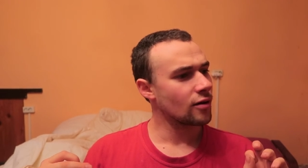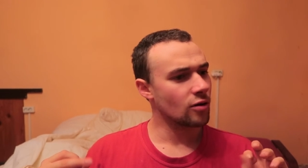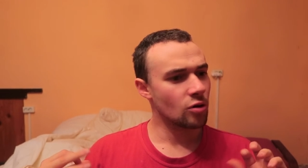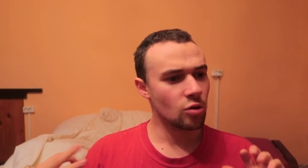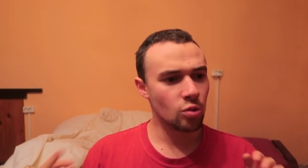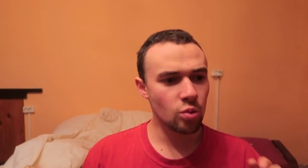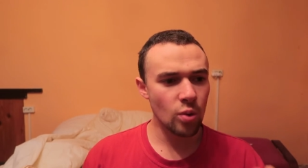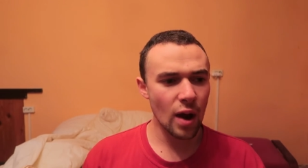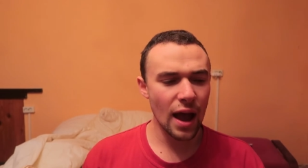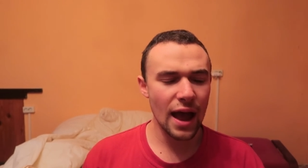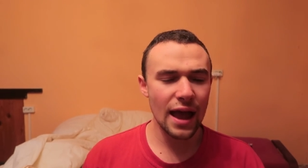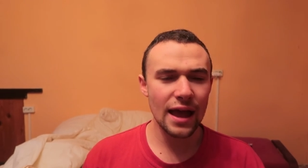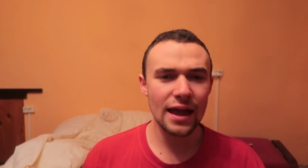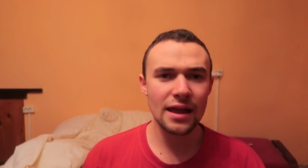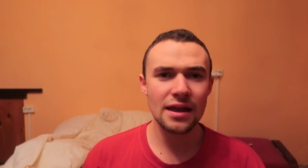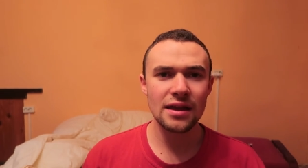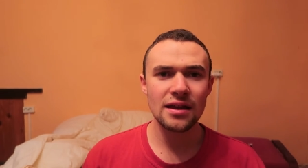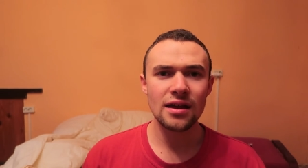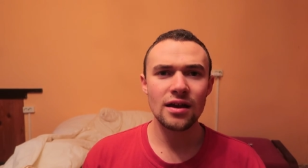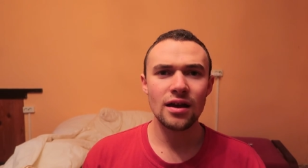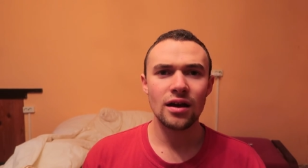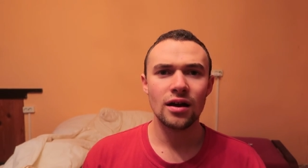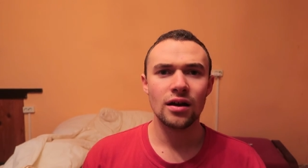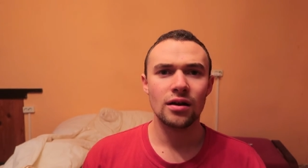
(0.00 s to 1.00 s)

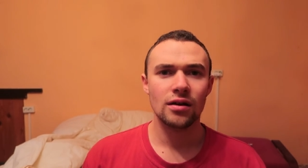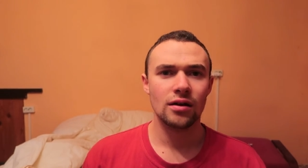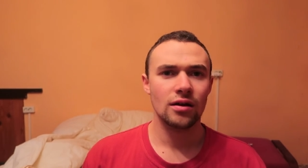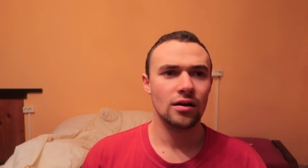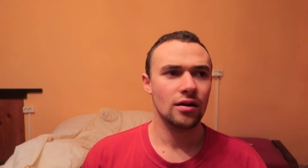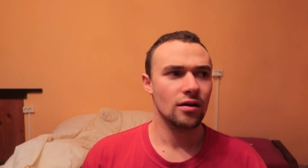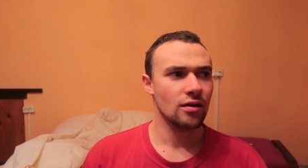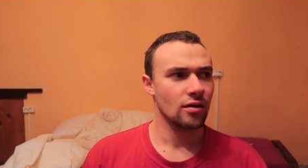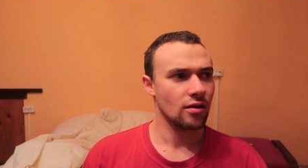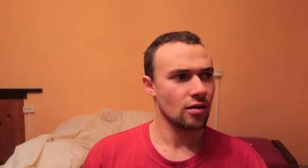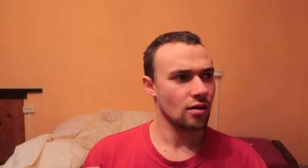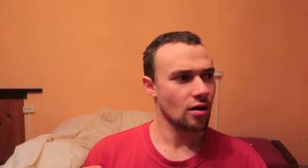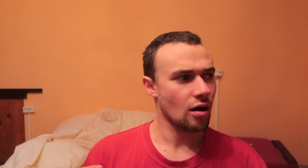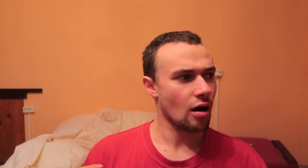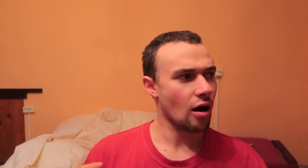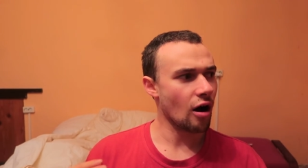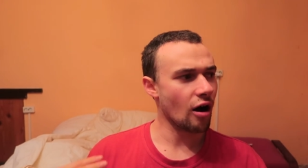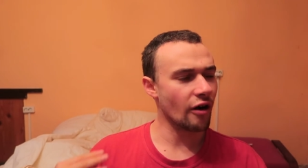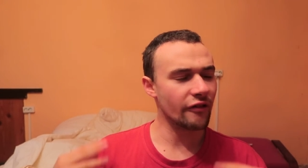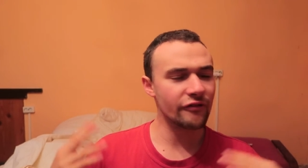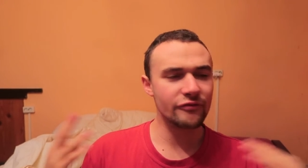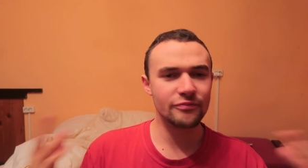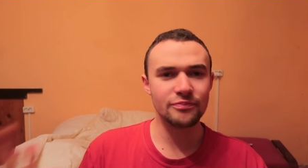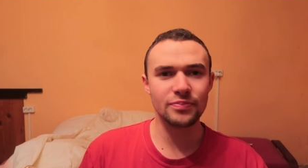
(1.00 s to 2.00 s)
way
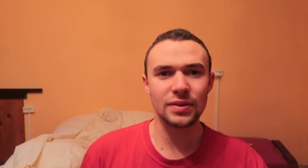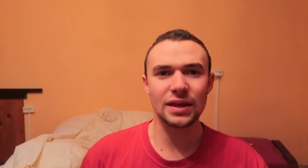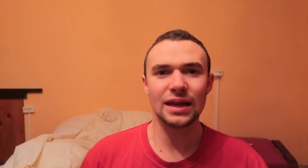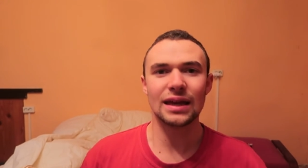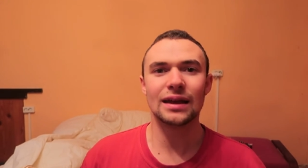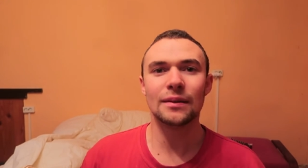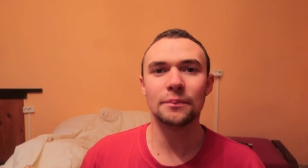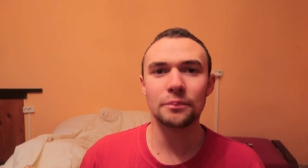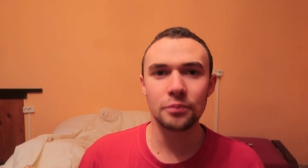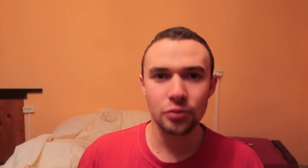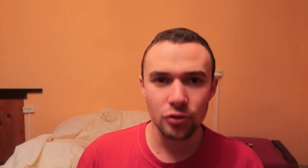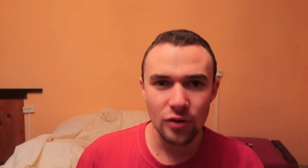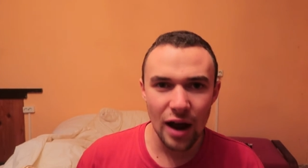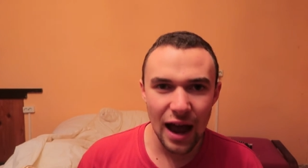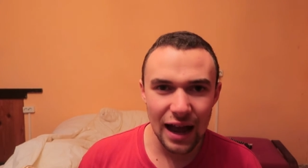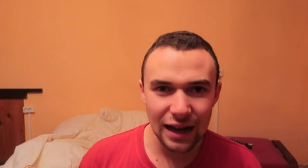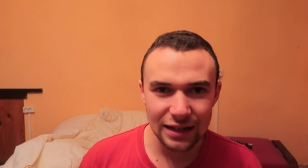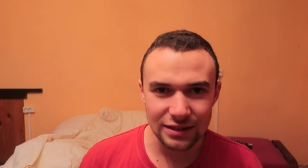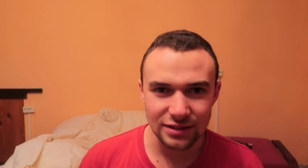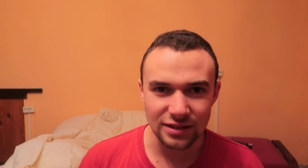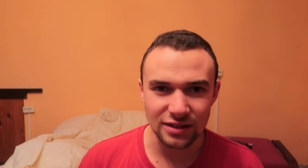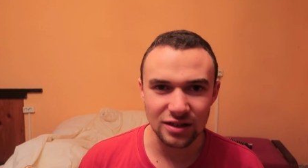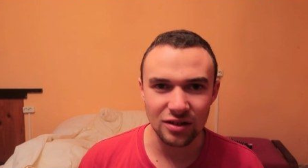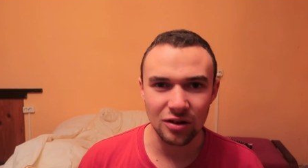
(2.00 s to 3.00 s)
of being
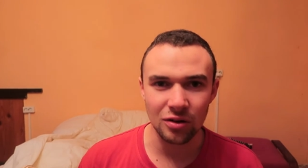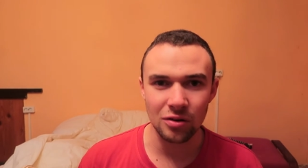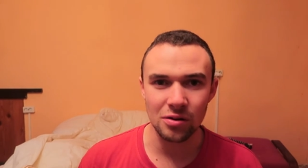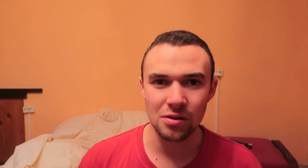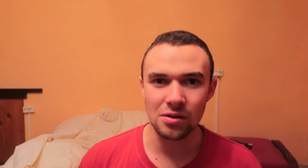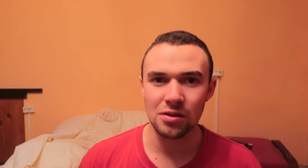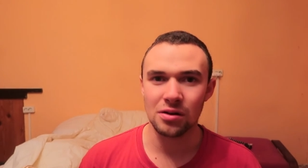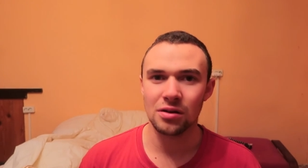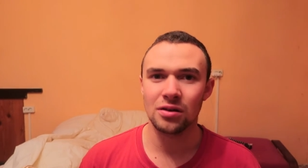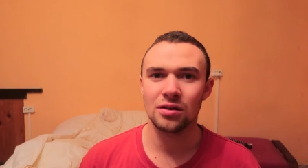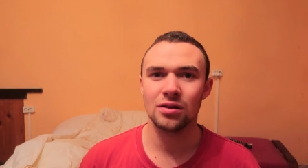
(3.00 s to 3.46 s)
practical.